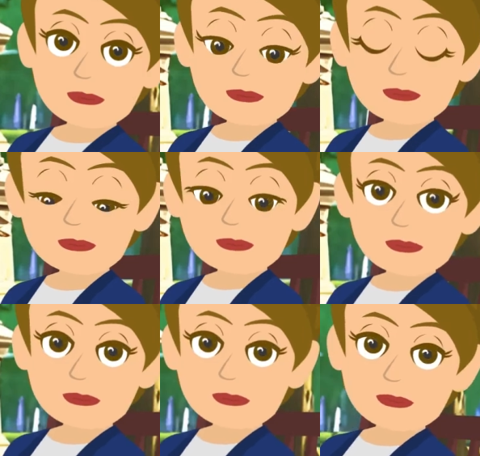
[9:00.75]
feel.
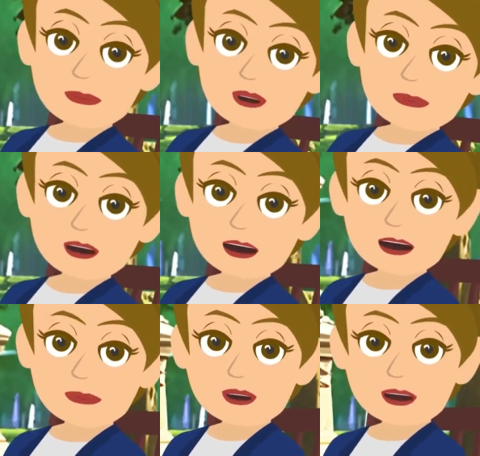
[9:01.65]
Because if
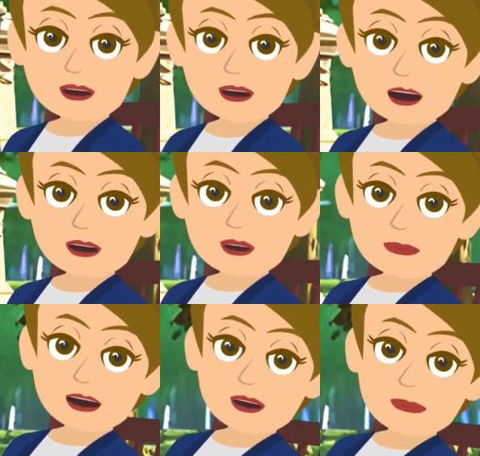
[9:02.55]
you care about how you
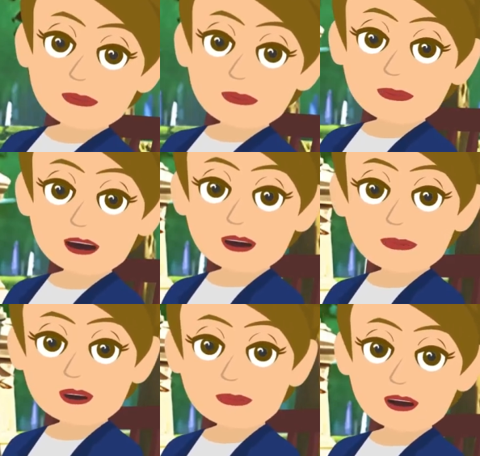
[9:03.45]
feel, you're
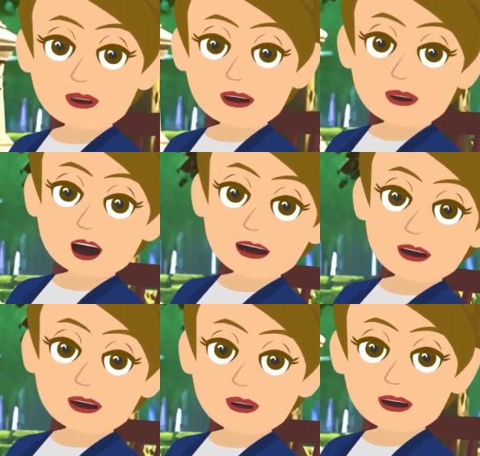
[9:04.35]
just not going to
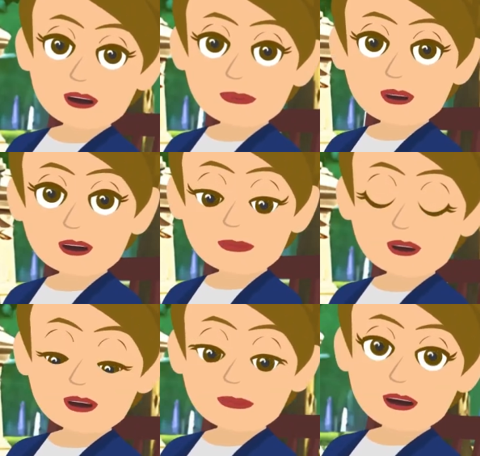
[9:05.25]
entertain those thoughts that don't
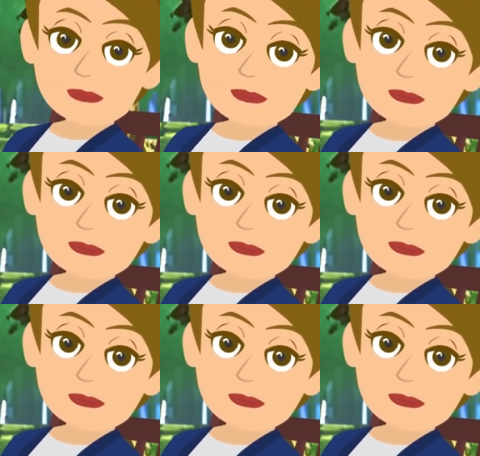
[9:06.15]
feel good.